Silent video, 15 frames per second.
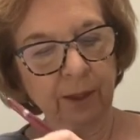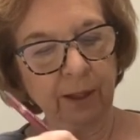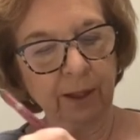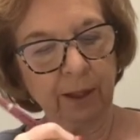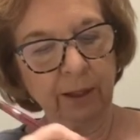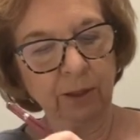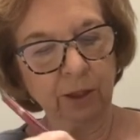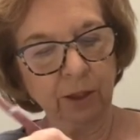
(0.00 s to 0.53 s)

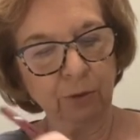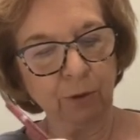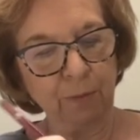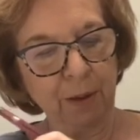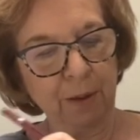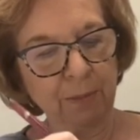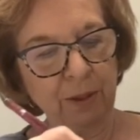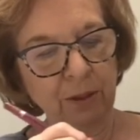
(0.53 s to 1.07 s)
And just
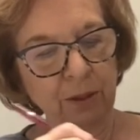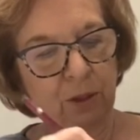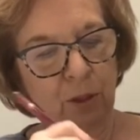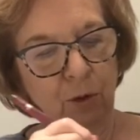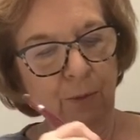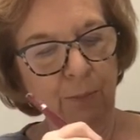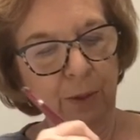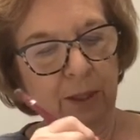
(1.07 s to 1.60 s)
remember, this is
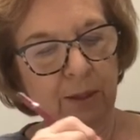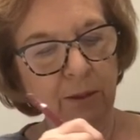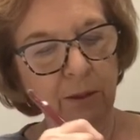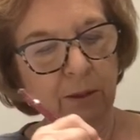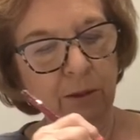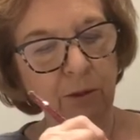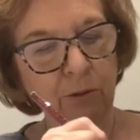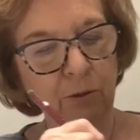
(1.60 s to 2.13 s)
your
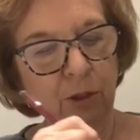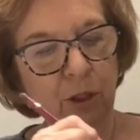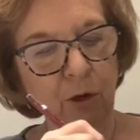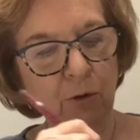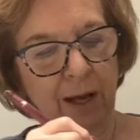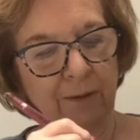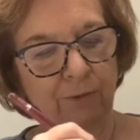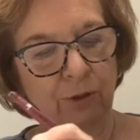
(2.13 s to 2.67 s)
piece. You
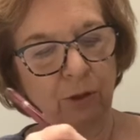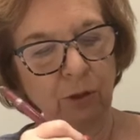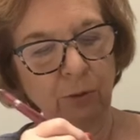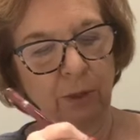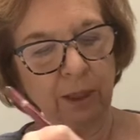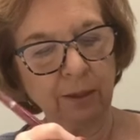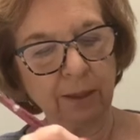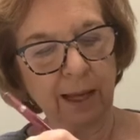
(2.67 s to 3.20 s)
don't have to do
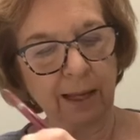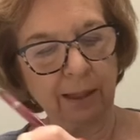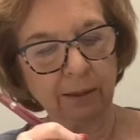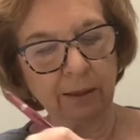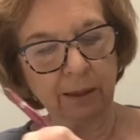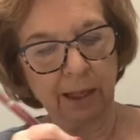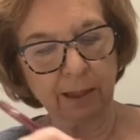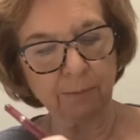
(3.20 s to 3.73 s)
it
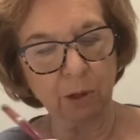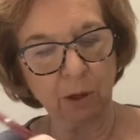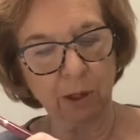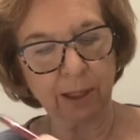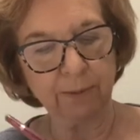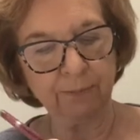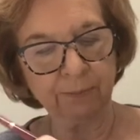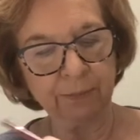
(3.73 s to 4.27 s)
exactly like
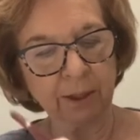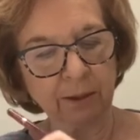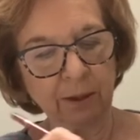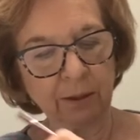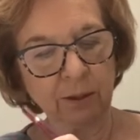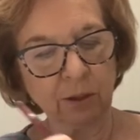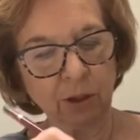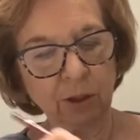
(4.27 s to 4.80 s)
mine.
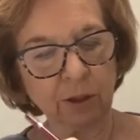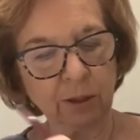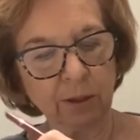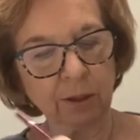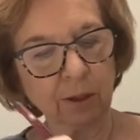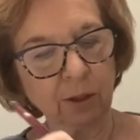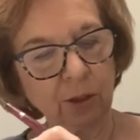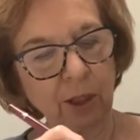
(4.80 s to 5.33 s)
This is just a
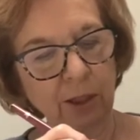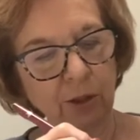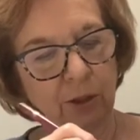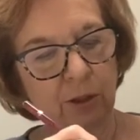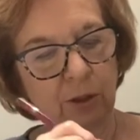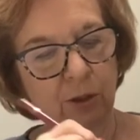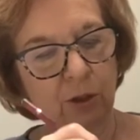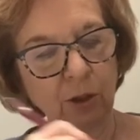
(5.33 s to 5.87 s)
suggestion
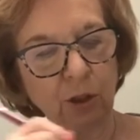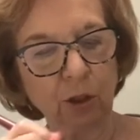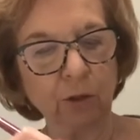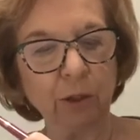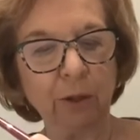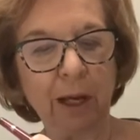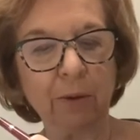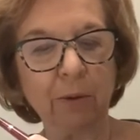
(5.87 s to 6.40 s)
and to show
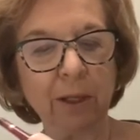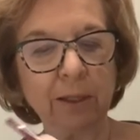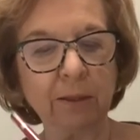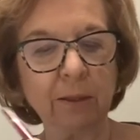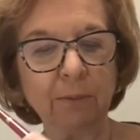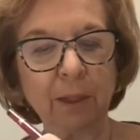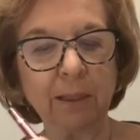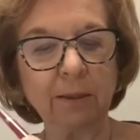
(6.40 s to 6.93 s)
you how I
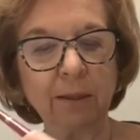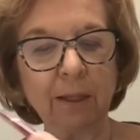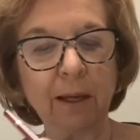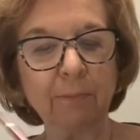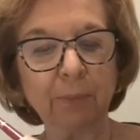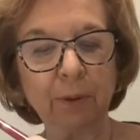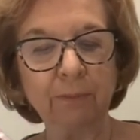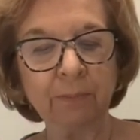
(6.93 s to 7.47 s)
did my
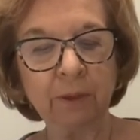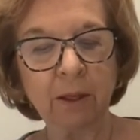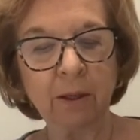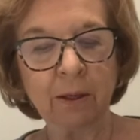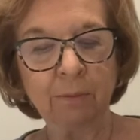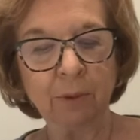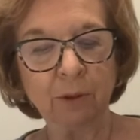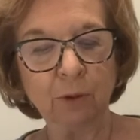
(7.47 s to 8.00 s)
sample.
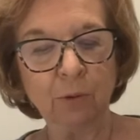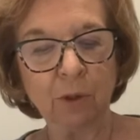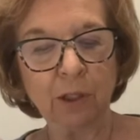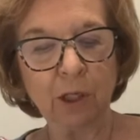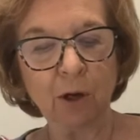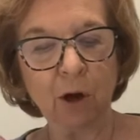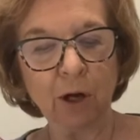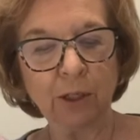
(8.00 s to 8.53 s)
But you are
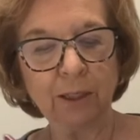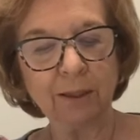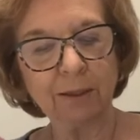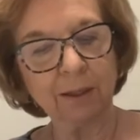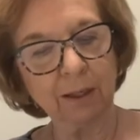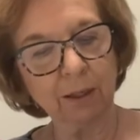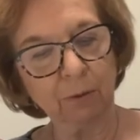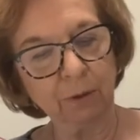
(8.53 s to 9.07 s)
the artist.
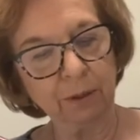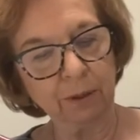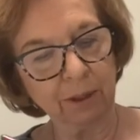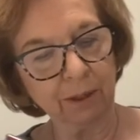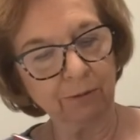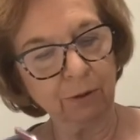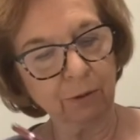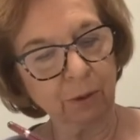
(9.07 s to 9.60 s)
I always
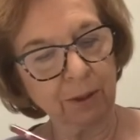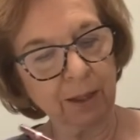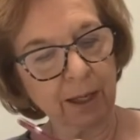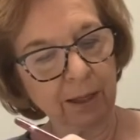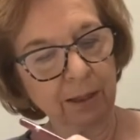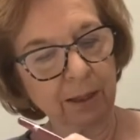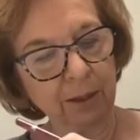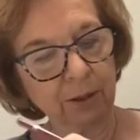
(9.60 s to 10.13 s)
tell everyone
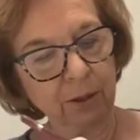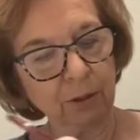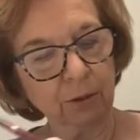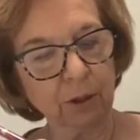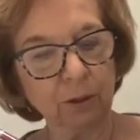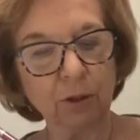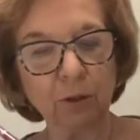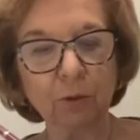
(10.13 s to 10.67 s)
that. And you
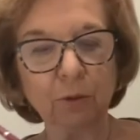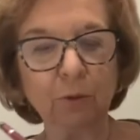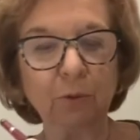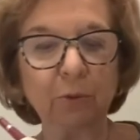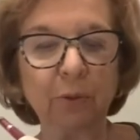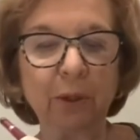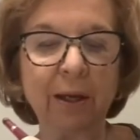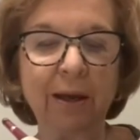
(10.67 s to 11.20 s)
can do
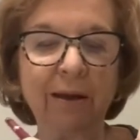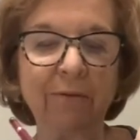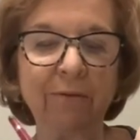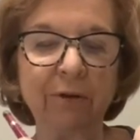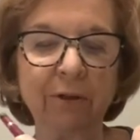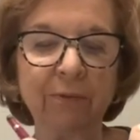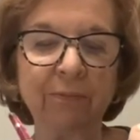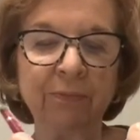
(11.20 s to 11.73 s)

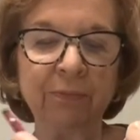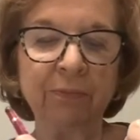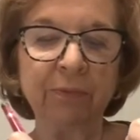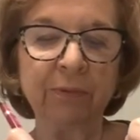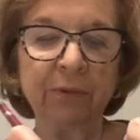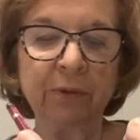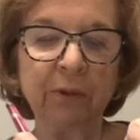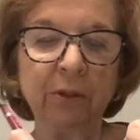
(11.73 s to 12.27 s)
whatever
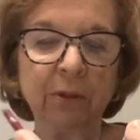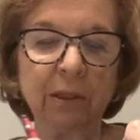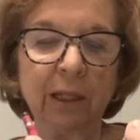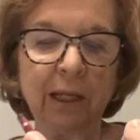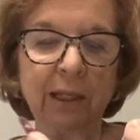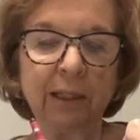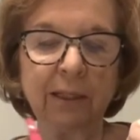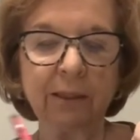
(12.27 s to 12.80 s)
you'd
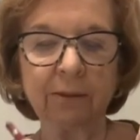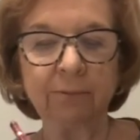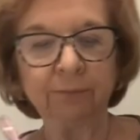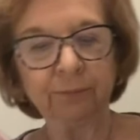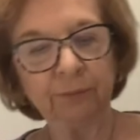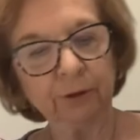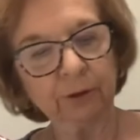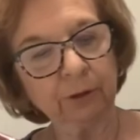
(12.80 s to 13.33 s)
like.
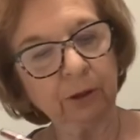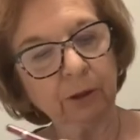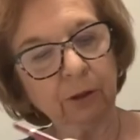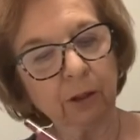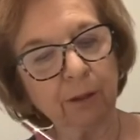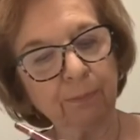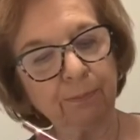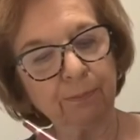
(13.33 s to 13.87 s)
You could
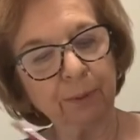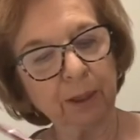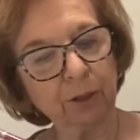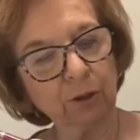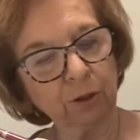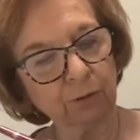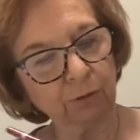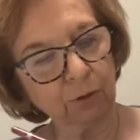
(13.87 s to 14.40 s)
look up
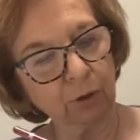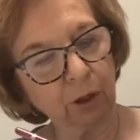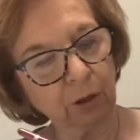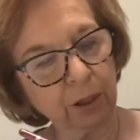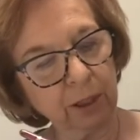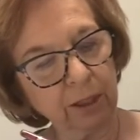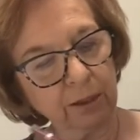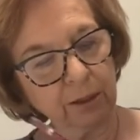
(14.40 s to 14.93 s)
pictures of
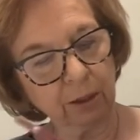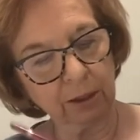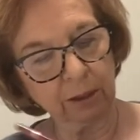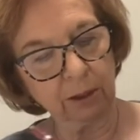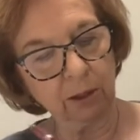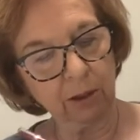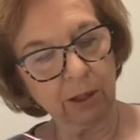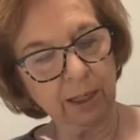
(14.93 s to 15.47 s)
turkeys
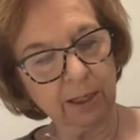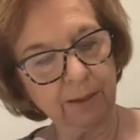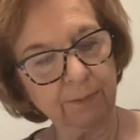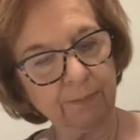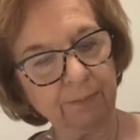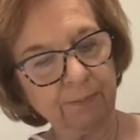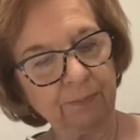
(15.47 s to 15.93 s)
online.